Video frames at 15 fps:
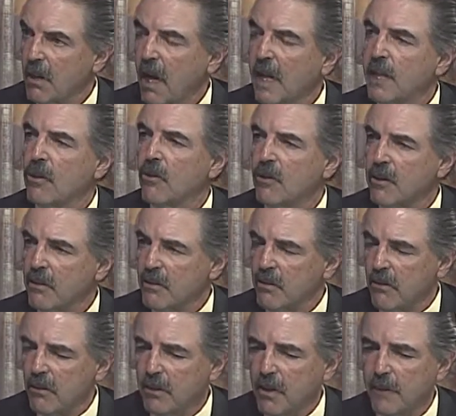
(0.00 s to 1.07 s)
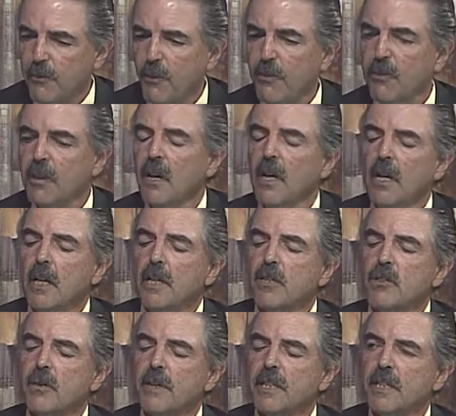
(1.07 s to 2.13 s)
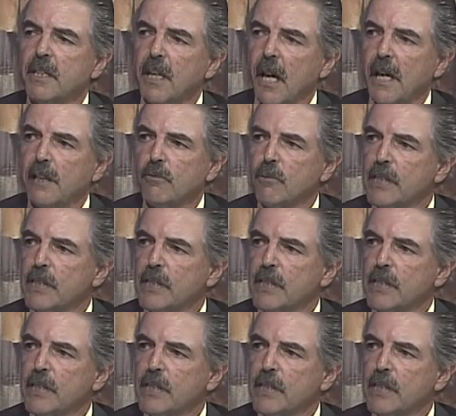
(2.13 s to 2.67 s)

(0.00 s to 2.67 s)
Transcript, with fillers: High cortisol levels during the night,